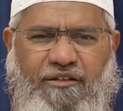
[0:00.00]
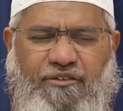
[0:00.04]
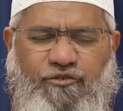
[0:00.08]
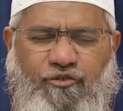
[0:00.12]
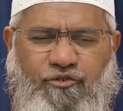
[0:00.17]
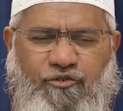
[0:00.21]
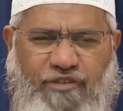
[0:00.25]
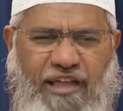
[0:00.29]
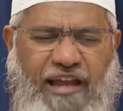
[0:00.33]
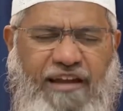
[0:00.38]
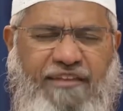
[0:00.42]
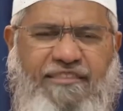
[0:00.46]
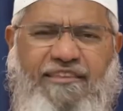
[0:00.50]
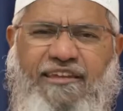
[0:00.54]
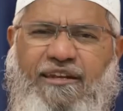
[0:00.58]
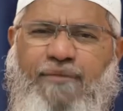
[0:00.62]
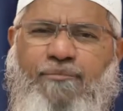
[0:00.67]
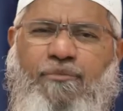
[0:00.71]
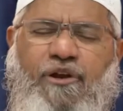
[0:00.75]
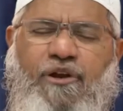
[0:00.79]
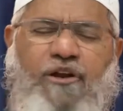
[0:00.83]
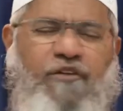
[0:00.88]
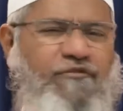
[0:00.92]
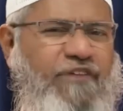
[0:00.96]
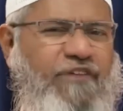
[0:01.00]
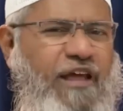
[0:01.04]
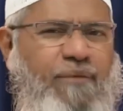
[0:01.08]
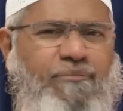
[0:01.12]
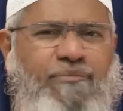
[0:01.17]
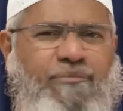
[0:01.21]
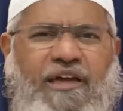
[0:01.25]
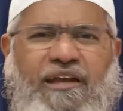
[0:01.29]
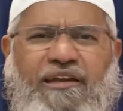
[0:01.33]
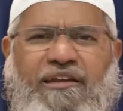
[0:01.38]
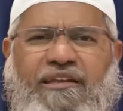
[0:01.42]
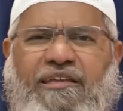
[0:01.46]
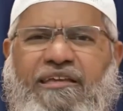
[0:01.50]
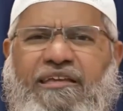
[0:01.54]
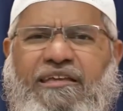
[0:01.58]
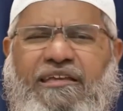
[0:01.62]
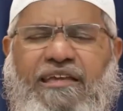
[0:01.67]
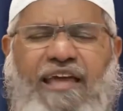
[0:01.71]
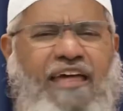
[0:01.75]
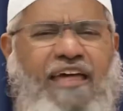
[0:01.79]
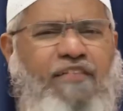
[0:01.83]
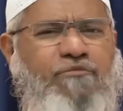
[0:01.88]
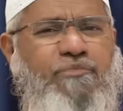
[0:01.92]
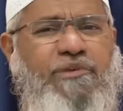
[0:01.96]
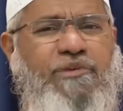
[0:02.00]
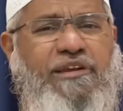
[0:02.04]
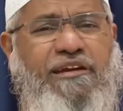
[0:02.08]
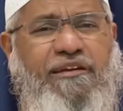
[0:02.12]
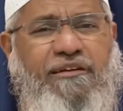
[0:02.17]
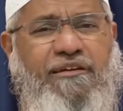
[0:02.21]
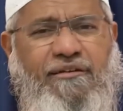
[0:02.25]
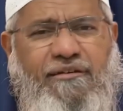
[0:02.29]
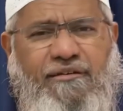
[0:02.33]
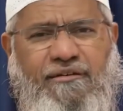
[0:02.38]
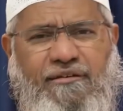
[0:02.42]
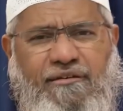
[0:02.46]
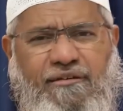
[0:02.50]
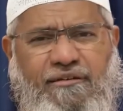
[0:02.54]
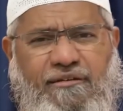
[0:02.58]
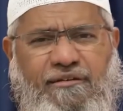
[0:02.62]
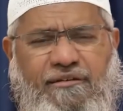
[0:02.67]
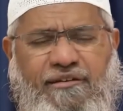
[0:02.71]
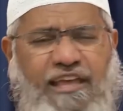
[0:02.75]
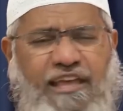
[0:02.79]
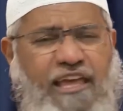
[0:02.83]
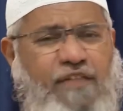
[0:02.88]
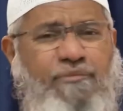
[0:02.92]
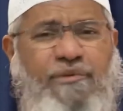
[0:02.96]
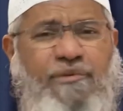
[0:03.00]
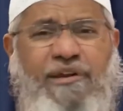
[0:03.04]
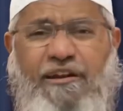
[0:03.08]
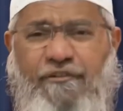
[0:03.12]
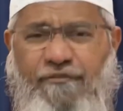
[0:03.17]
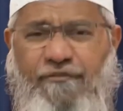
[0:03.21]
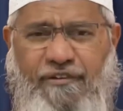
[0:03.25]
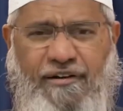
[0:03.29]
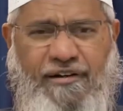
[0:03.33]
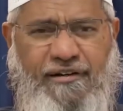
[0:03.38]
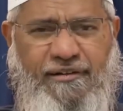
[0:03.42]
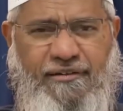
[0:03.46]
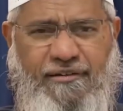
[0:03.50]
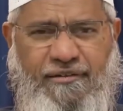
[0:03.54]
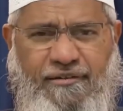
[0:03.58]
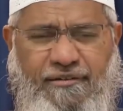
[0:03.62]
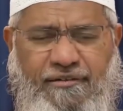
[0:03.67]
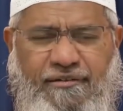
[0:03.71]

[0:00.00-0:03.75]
So that is the number of times that he has been referred.